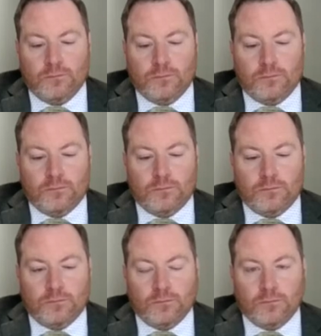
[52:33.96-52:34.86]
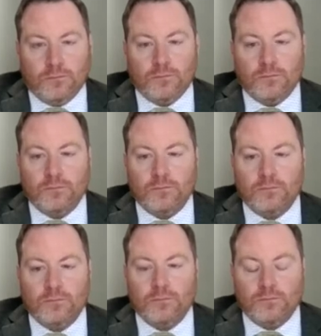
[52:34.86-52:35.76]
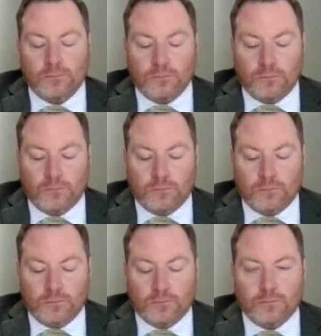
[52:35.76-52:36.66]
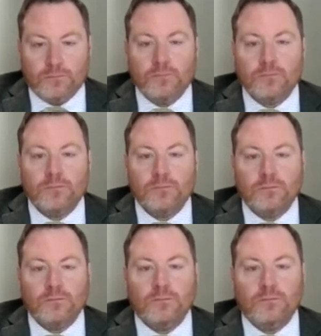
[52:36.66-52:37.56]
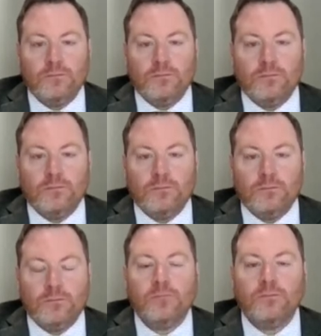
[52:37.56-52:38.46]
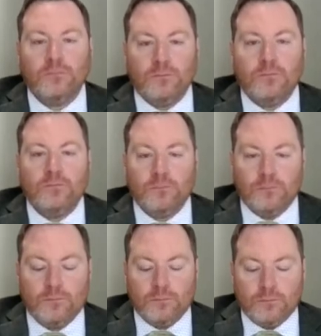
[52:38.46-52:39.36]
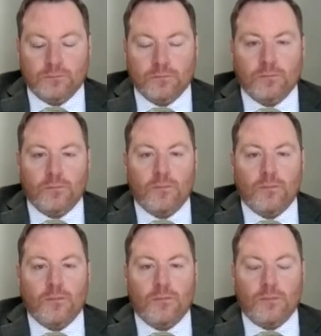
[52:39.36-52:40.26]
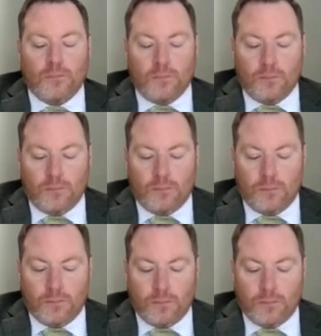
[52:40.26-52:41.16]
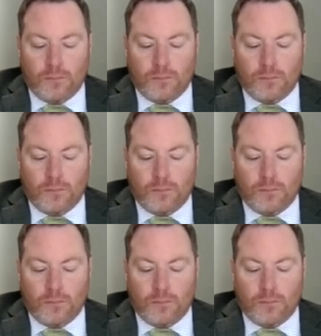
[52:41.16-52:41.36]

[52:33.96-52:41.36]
No words are spoken by the person on screen.